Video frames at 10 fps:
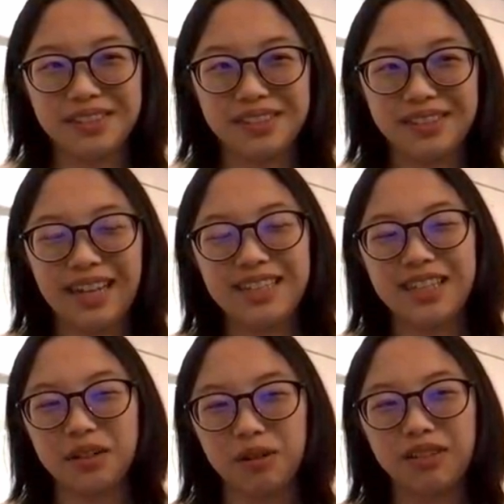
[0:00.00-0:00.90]
less
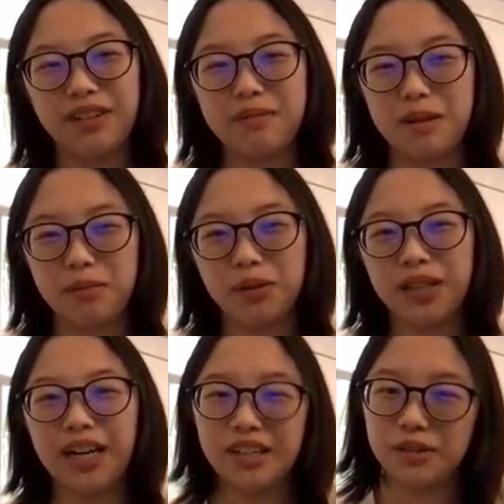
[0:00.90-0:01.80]
than qualified people
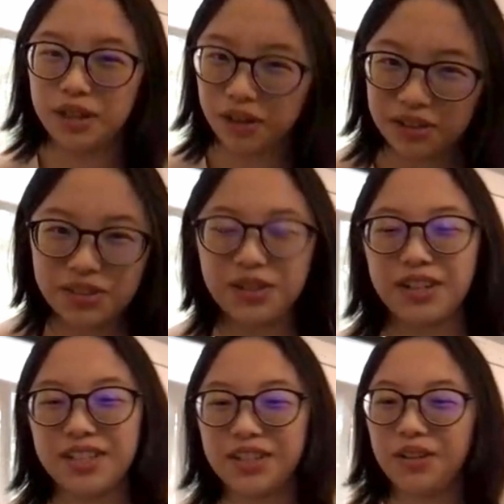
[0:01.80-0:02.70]
that I know that also got
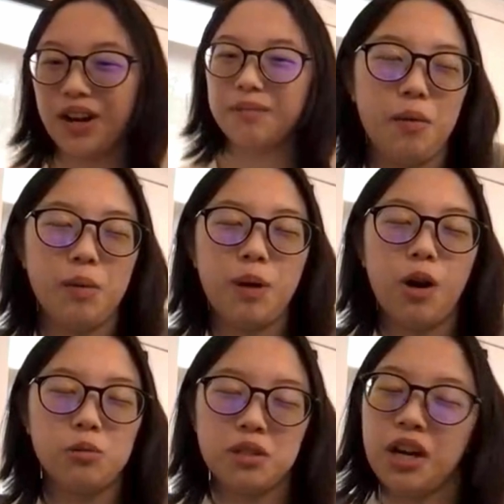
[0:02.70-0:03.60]
into co-op. What
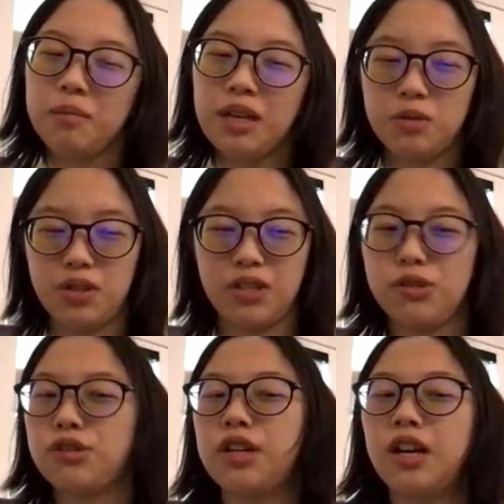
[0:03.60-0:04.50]
probably got me in was
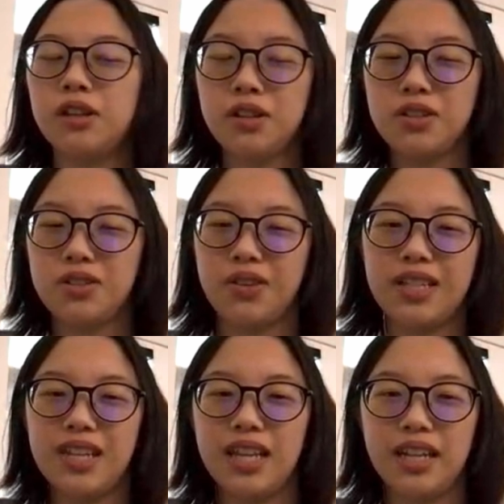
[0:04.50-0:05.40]
extracurriculars, so I'd
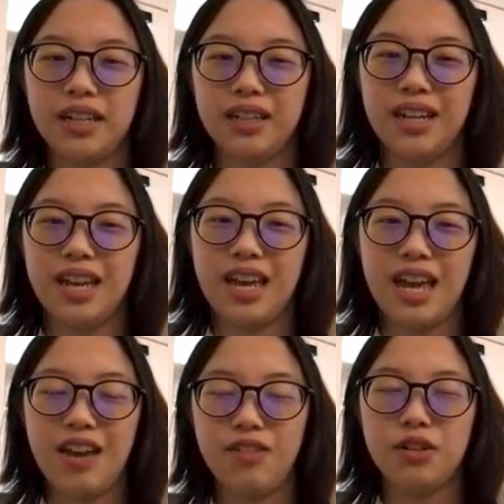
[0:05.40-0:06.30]
say like
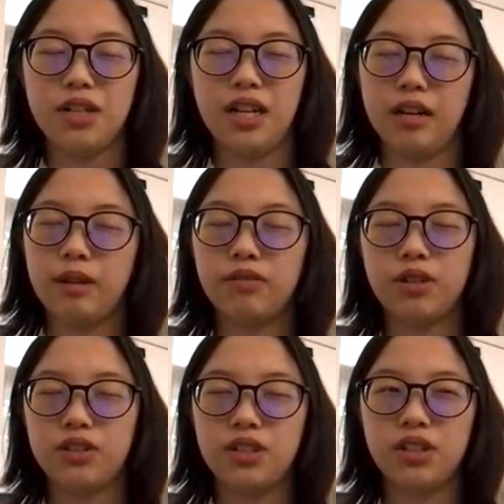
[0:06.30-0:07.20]
if you're an incoming
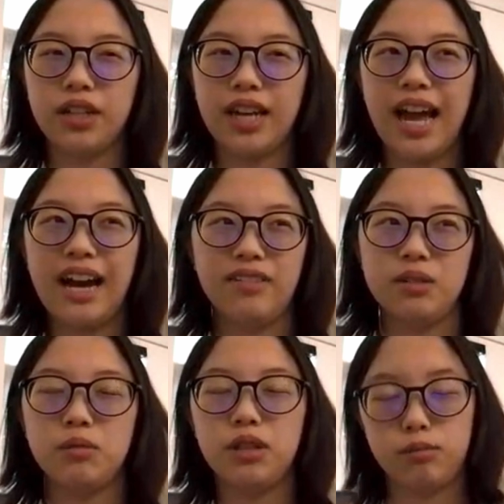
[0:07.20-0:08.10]
first year, like have
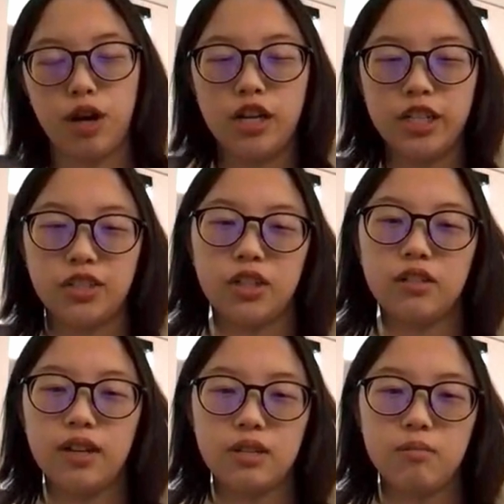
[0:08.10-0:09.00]
some good projects on
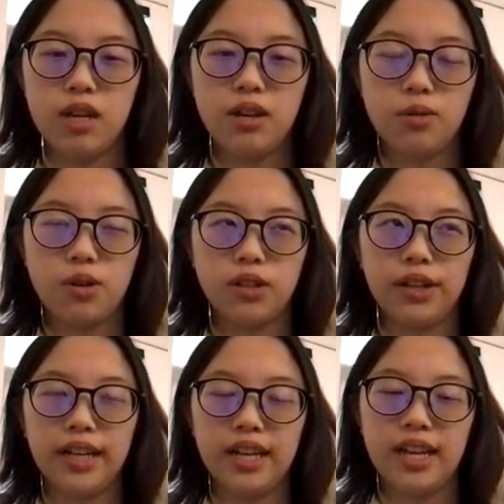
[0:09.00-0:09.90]
your resume, or
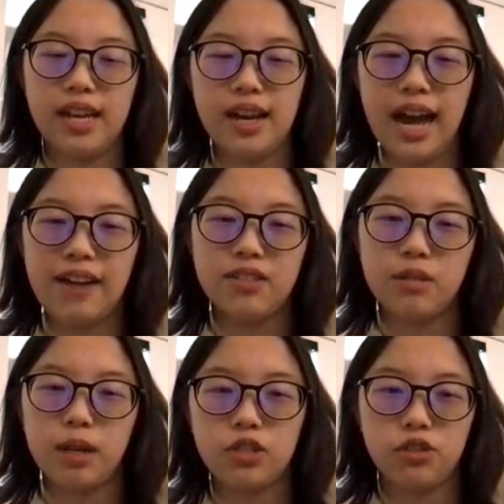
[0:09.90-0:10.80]
like have
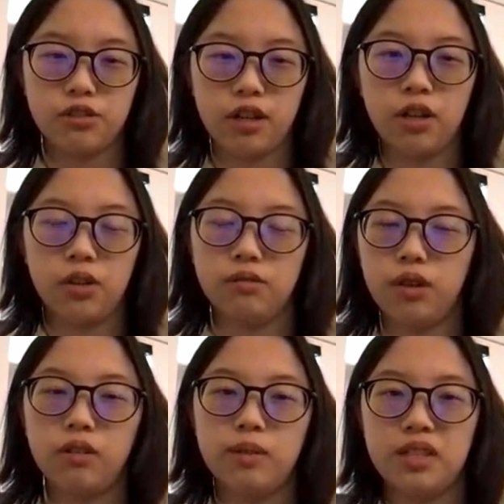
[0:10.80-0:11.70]
some extracurricular
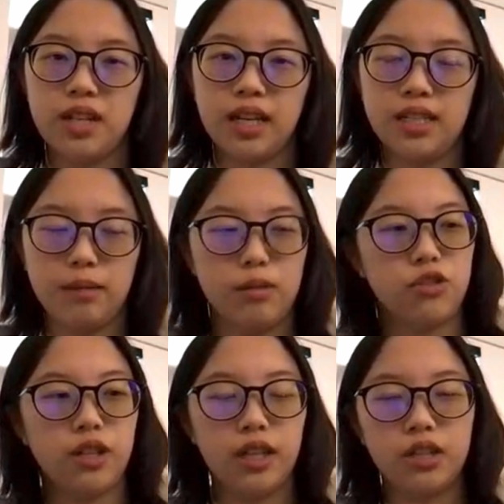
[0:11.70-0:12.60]
involvements that can
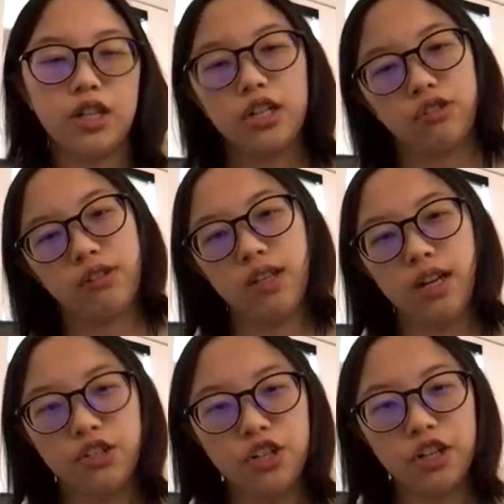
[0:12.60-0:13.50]
demonstrate like your interest in
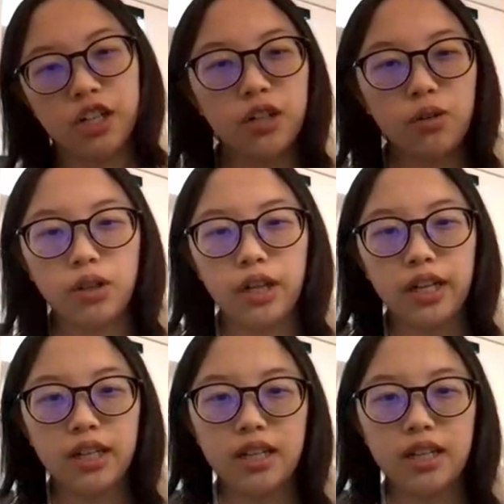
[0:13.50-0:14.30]
engineering, or like